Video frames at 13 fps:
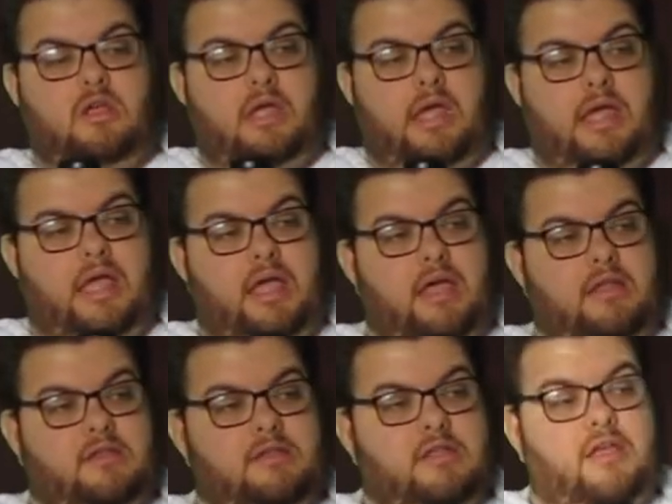
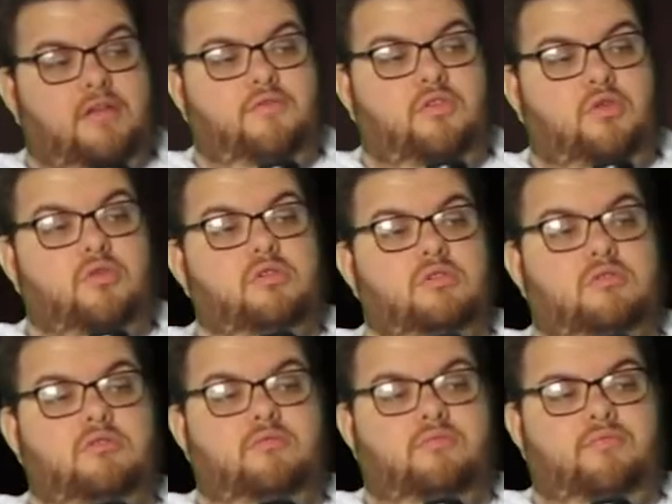and if you
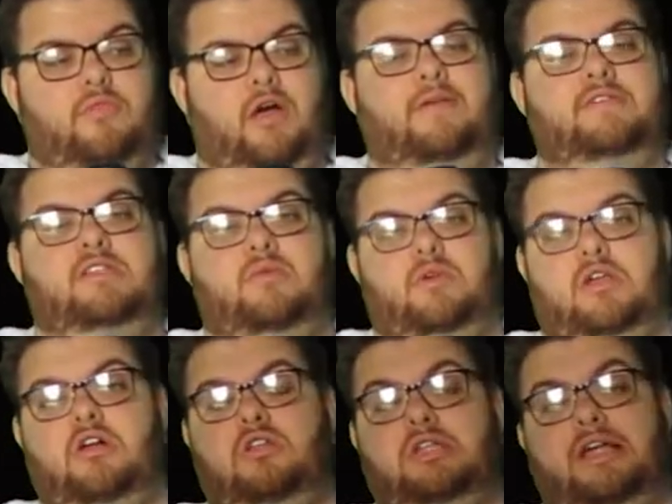obviously want
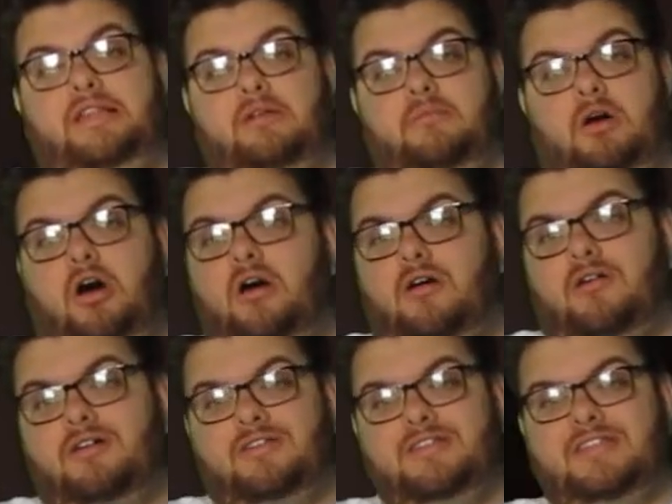to collect them all
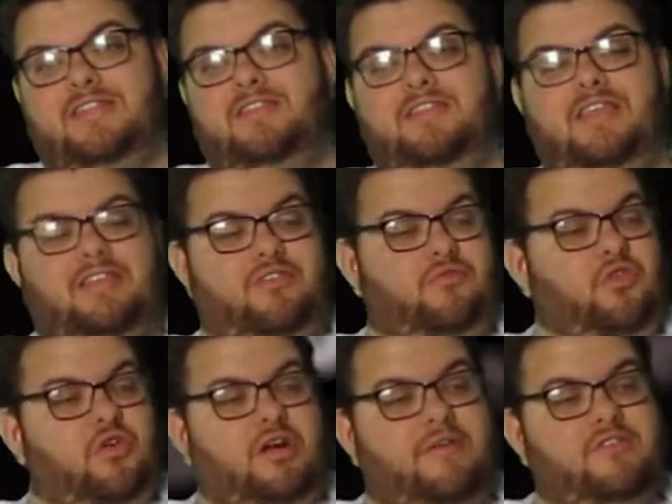to get the
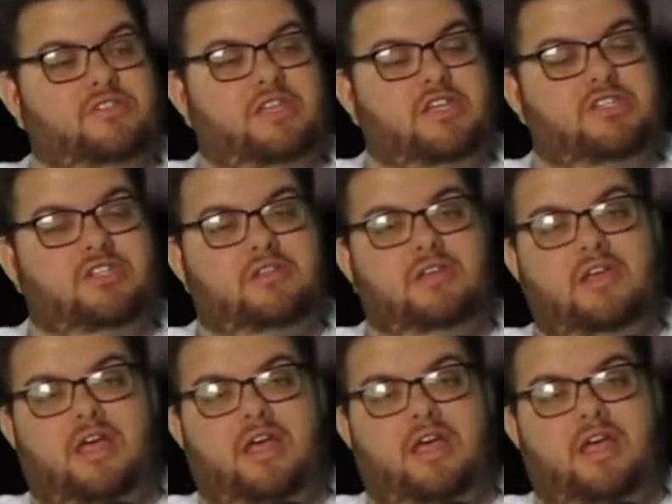full conversation,